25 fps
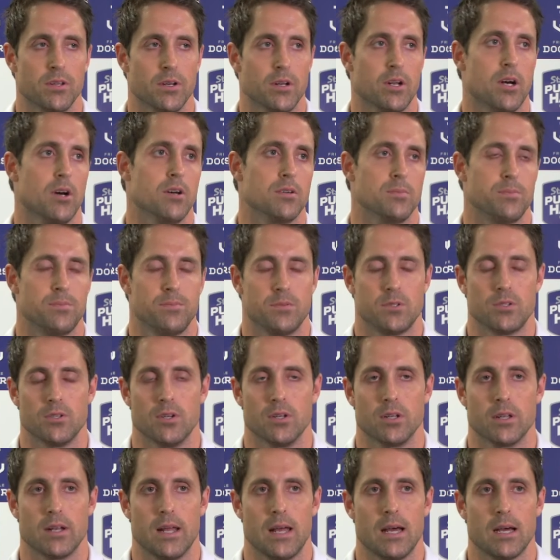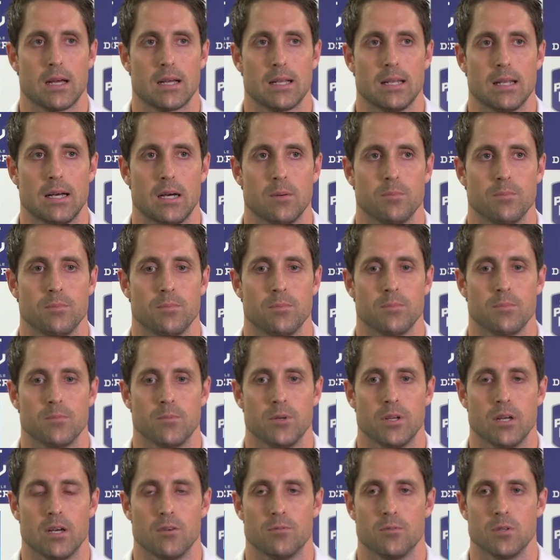And I know certainly at our club,
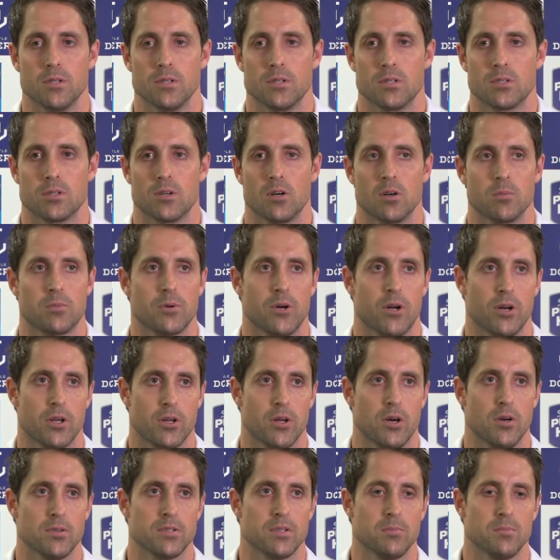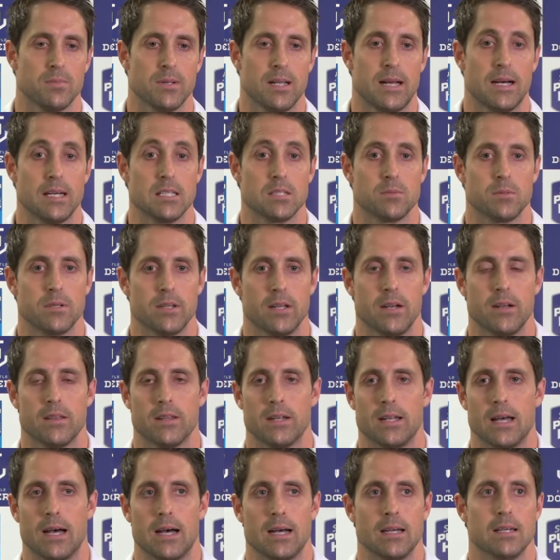we have really strong protocols in place, but at the end of
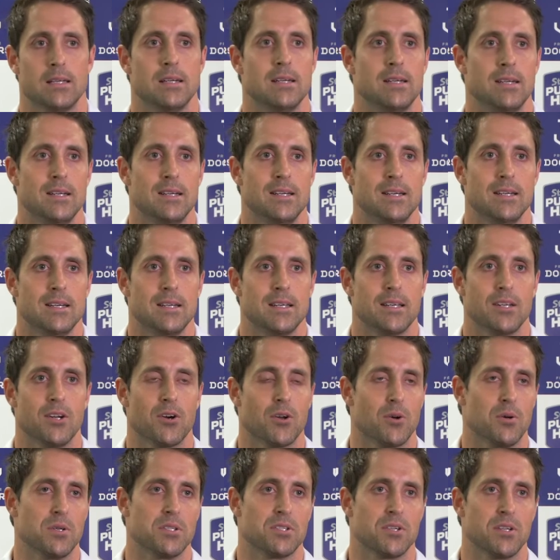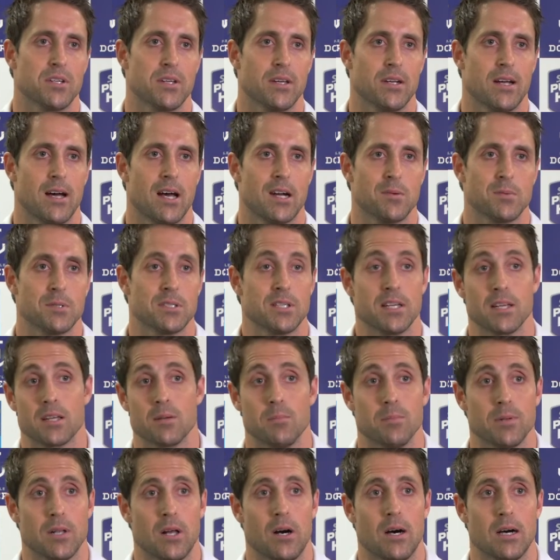the day, you're not always going to get 100%
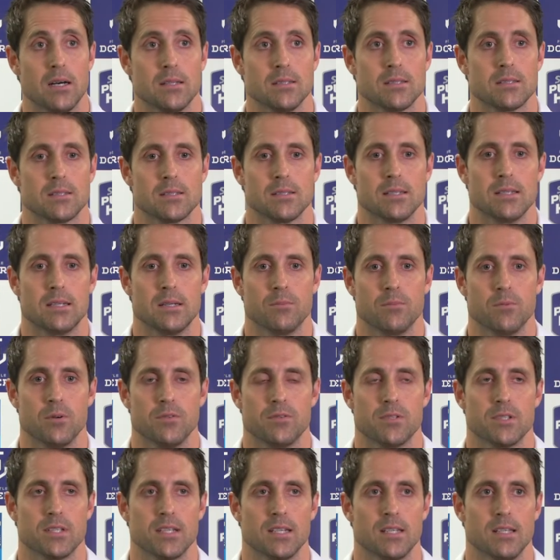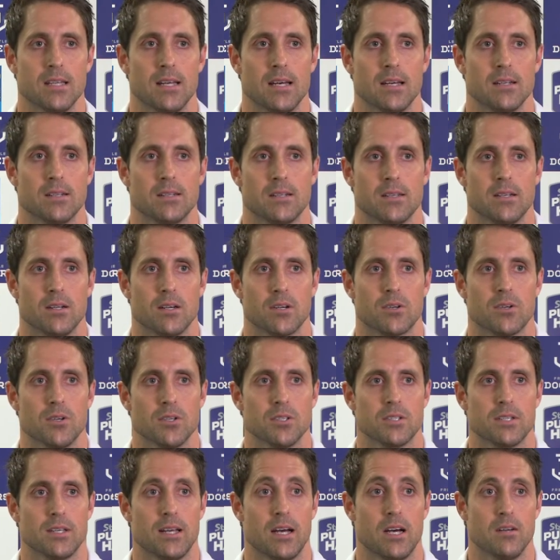compliance. We've seen that, you know,
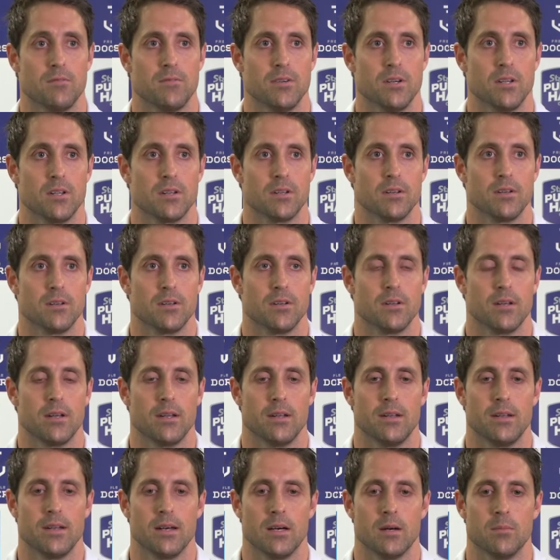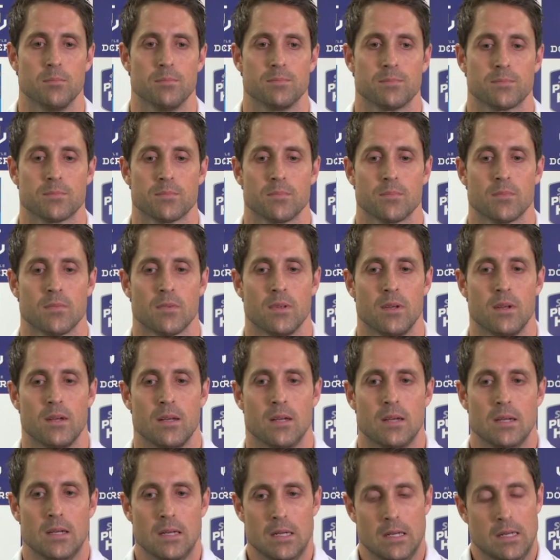across the AFL and
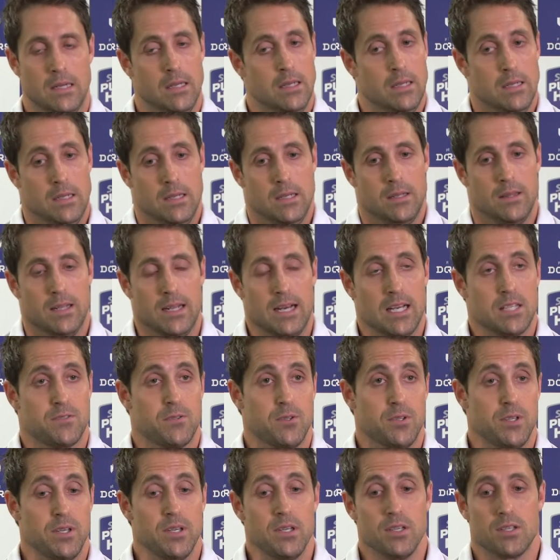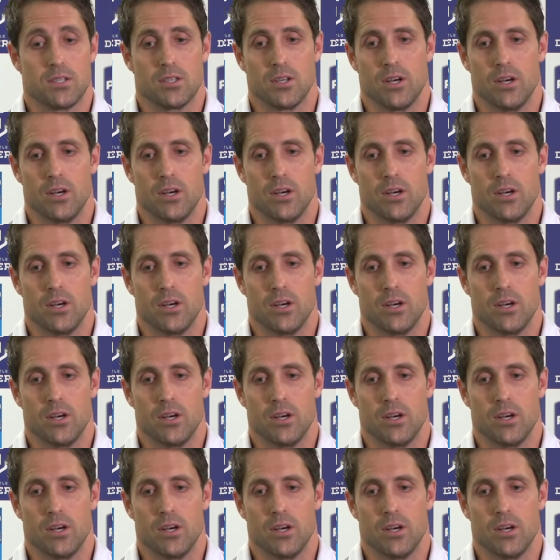the last few years.